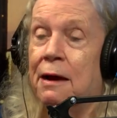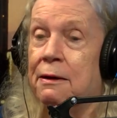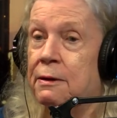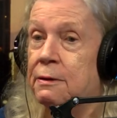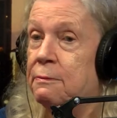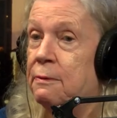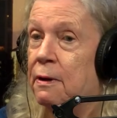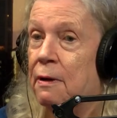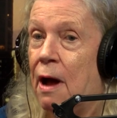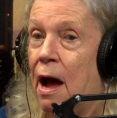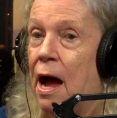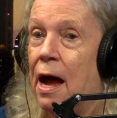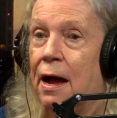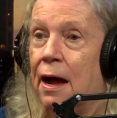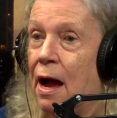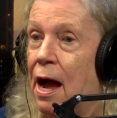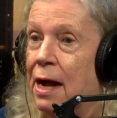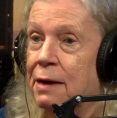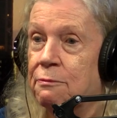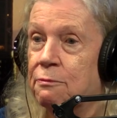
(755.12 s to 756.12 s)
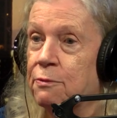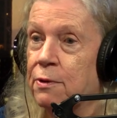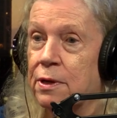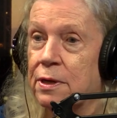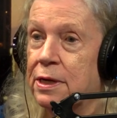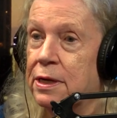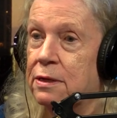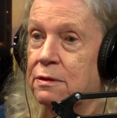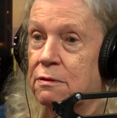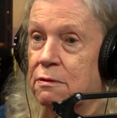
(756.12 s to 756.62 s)
I I
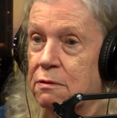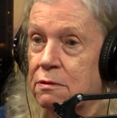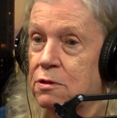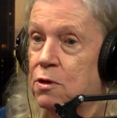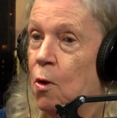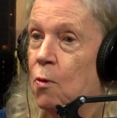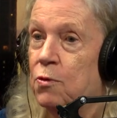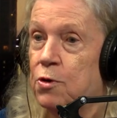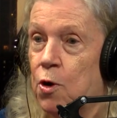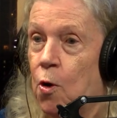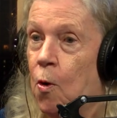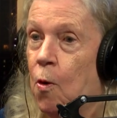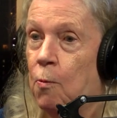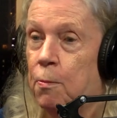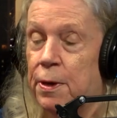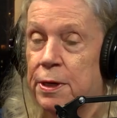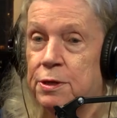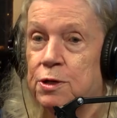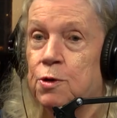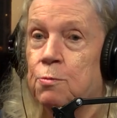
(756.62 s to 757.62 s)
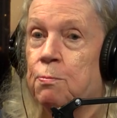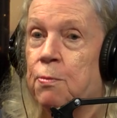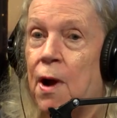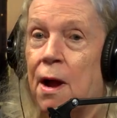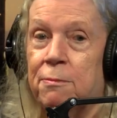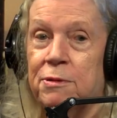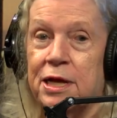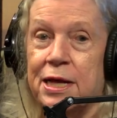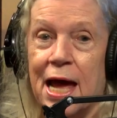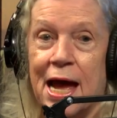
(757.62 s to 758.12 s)
really don't know, but you
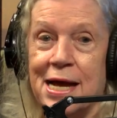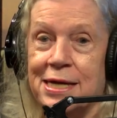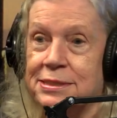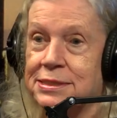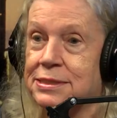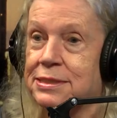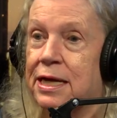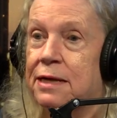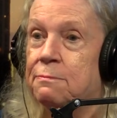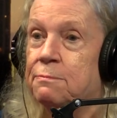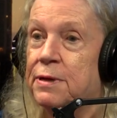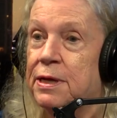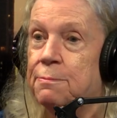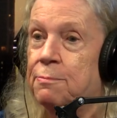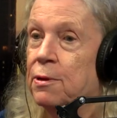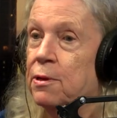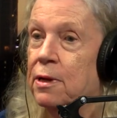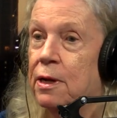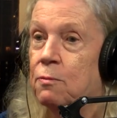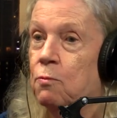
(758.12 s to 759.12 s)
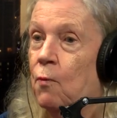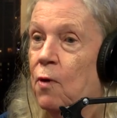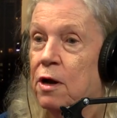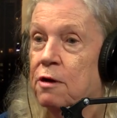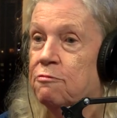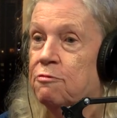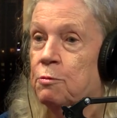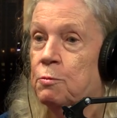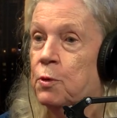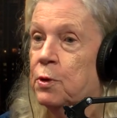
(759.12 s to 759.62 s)
probably ask ten people and
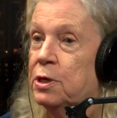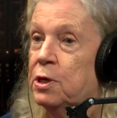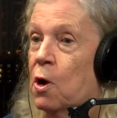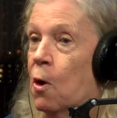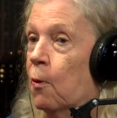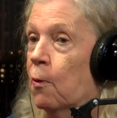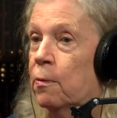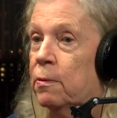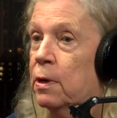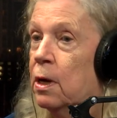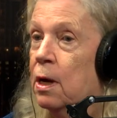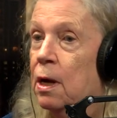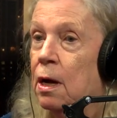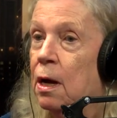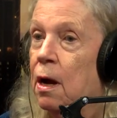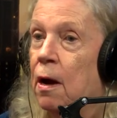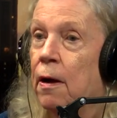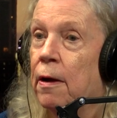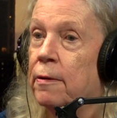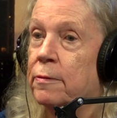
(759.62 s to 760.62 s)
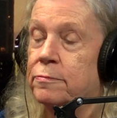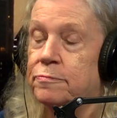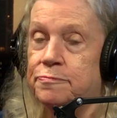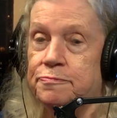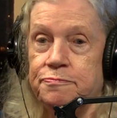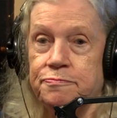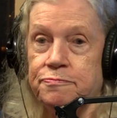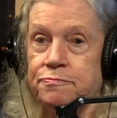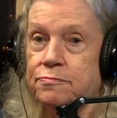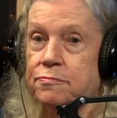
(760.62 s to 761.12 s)
one of them would know.
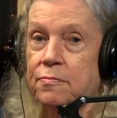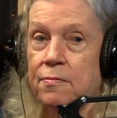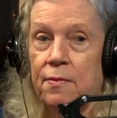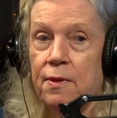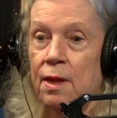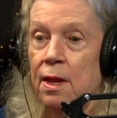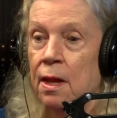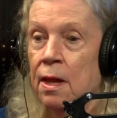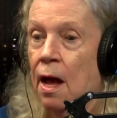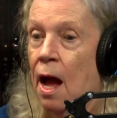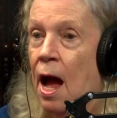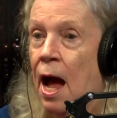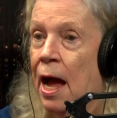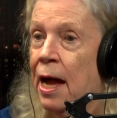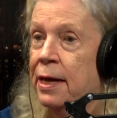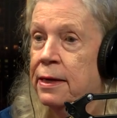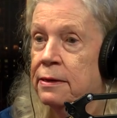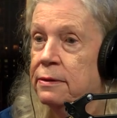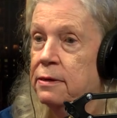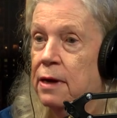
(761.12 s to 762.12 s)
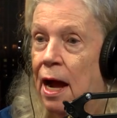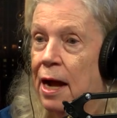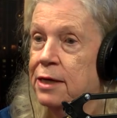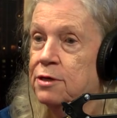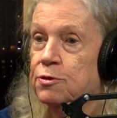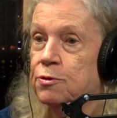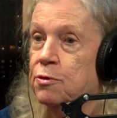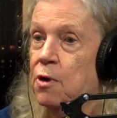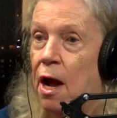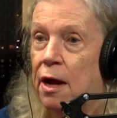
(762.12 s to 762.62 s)
Um, I
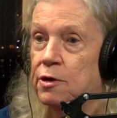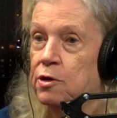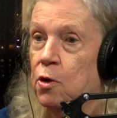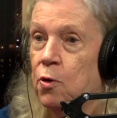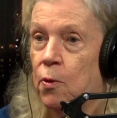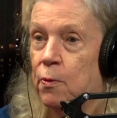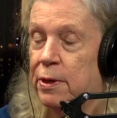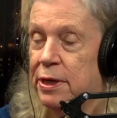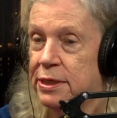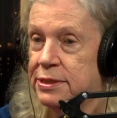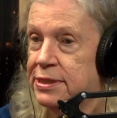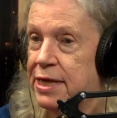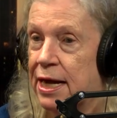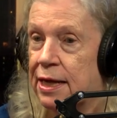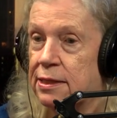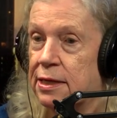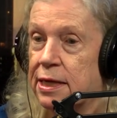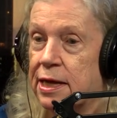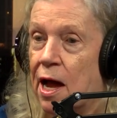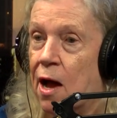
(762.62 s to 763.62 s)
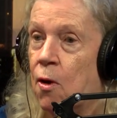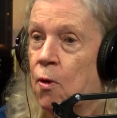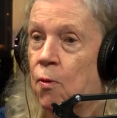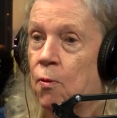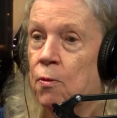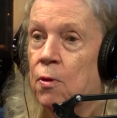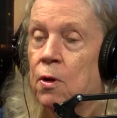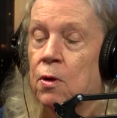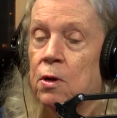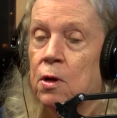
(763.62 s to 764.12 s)
I do not know exactly
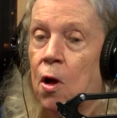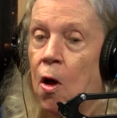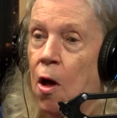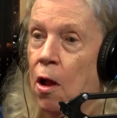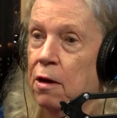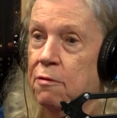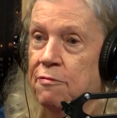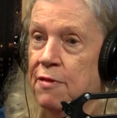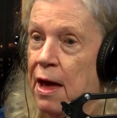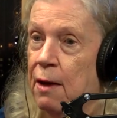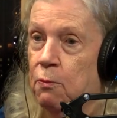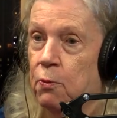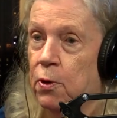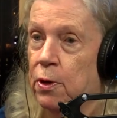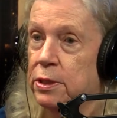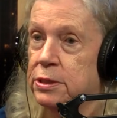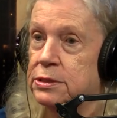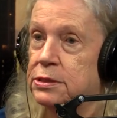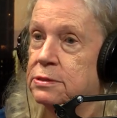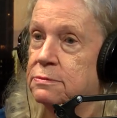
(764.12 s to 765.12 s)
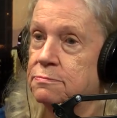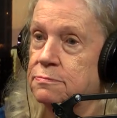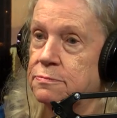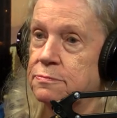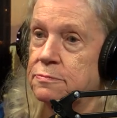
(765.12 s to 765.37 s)
how all of that works.